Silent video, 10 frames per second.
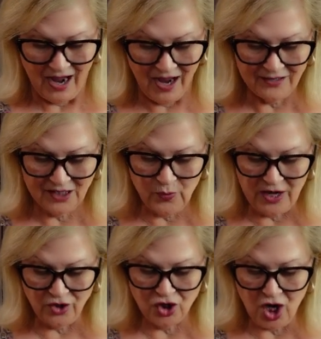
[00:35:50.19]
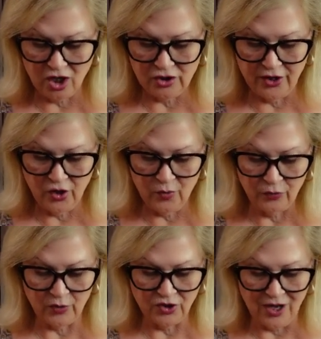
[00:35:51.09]
Unsweetened chocolate,
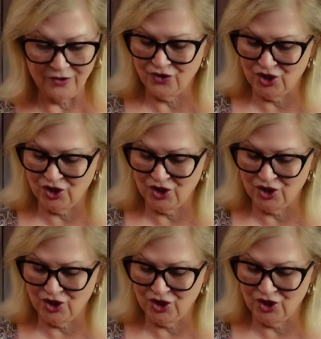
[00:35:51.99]
erythritol,